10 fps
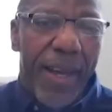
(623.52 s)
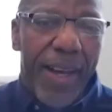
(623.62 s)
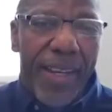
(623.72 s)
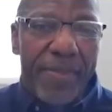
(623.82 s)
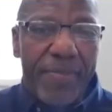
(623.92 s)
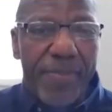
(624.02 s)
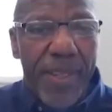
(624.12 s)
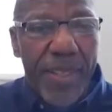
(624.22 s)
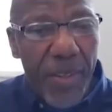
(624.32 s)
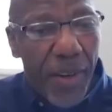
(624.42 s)
Um,
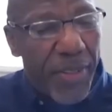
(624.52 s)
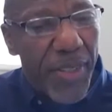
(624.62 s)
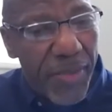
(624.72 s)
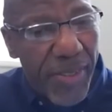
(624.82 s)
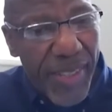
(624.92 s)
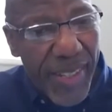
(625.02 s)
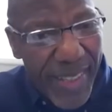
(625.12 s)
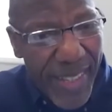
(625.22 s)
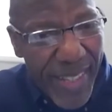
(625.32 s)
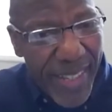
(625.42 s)
you also
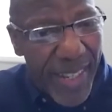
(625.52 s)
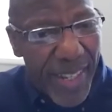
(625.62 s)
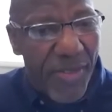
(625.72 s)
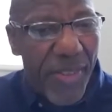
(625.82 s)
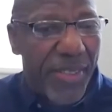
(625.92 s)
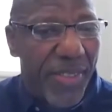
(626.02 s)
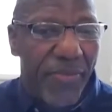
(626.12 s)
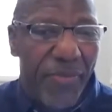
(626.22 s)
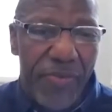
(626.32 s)
see these districts